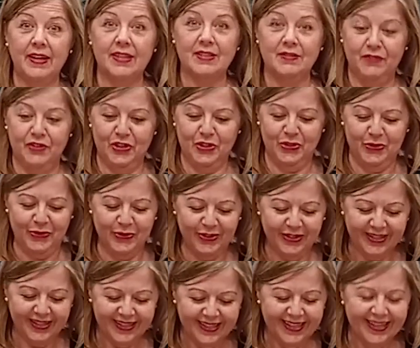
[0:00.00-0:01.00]
that's for
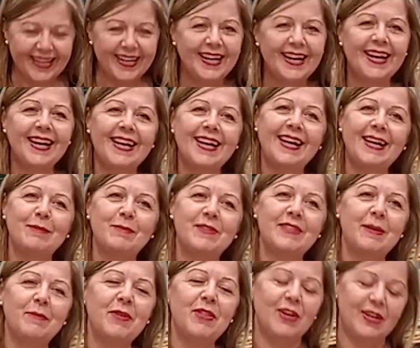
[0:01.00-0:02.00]
sure.
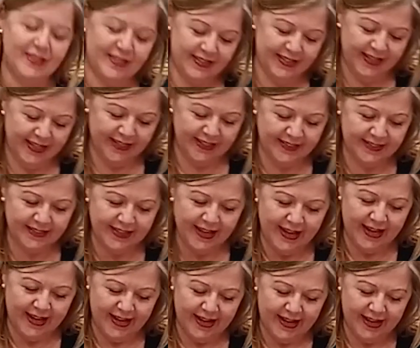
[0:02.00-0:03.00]
Some of those things
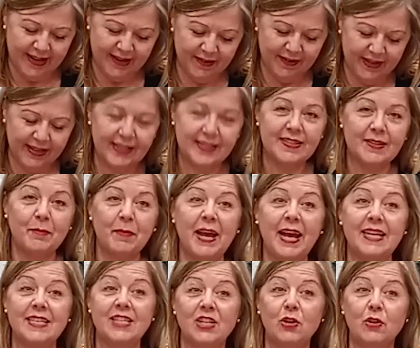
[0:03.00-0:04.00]
are some
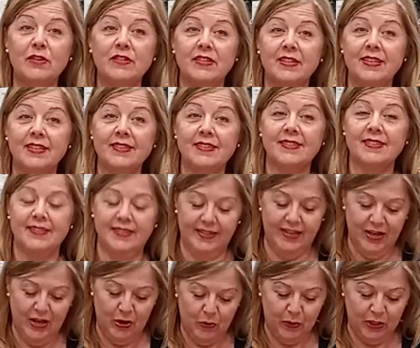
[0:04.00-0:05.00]
antioxidants,
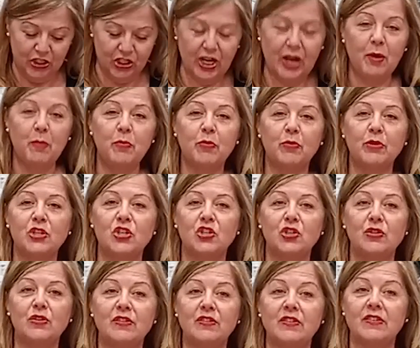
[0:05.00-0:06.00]
which help
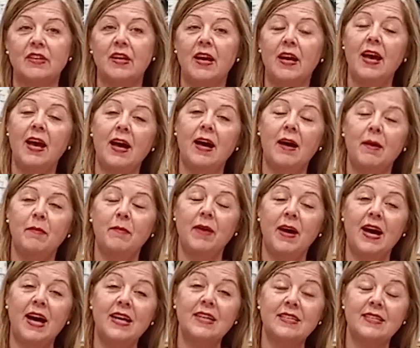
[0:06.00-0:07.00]
reduce
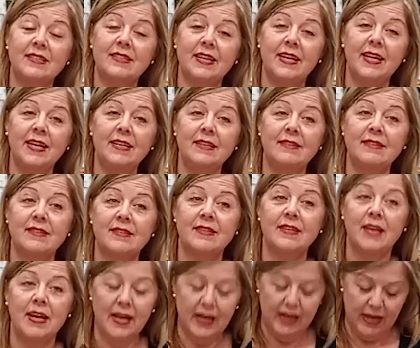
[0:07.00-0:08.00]
heart disease.
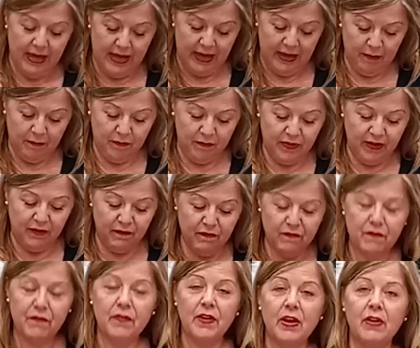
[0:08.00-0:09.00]
They're
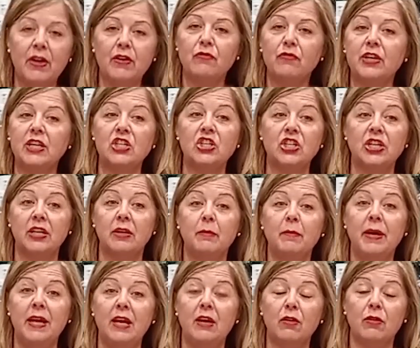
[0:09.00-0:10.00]
very rich in
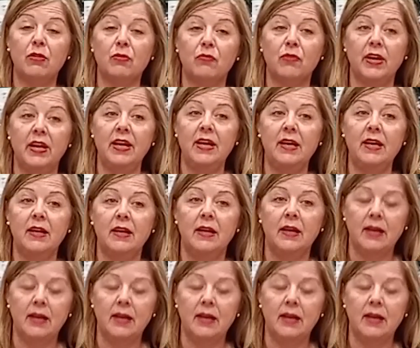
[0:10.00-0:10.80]
omega-3,